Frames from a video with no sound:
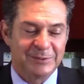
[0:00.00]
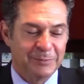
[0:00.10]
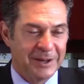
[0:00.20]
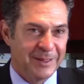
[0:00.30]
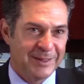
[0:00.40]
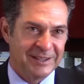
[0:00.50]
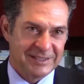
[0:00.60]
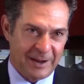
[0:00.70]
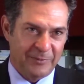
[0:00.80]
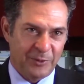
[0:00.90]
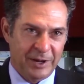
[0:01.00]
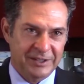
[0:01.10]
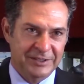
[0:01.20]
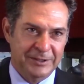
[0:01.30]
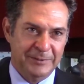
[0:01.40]
one of the things I've tried
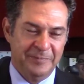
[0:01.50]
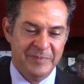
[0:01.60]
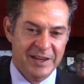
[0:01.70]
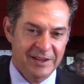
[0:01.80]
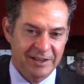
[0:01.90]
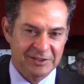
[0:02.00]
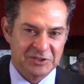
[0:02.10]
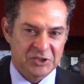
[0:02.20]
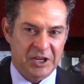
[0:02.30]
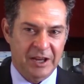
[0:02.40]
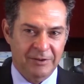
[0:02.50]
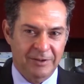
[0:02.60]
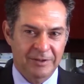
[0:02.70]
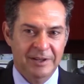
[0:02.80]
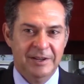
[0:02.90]
to do is
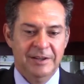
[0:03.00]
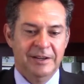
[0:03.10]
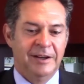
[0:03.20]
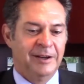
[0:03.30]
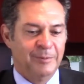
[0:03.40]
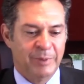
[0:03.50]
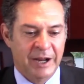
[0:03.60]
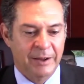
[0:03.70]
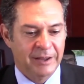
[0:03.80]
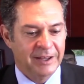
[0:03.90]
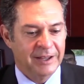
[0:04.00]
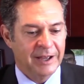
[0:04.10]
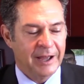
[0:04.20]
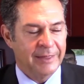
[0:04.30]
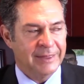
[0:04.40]
channel. But I
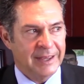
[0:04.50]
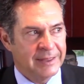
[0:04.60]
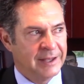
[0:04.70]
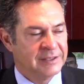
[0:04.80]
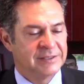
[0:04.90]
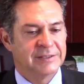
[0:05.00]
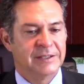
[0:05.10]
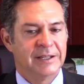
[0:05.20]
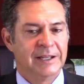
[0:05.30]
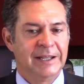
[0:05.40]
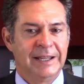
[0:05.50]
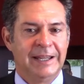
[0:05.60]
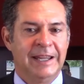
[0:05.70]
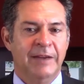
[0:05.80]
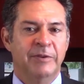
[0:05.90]
think that it's
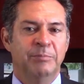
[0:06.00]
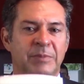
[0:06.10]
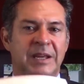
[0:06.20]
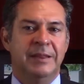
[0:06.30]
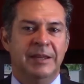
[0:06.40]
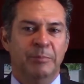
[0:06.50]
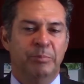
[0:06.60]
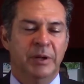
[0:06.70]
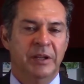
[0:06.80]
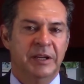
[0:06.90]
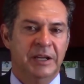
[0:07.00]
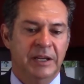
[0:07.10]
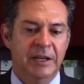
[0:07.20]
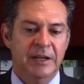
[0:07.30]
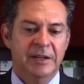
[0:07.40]
given me the
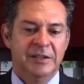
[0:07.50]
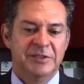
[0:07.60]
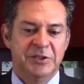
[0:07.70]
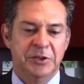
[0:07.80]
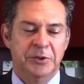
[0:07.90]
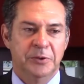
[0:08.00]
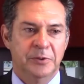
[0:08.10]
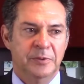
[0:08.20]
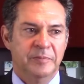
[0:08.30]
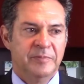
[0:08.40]
ability to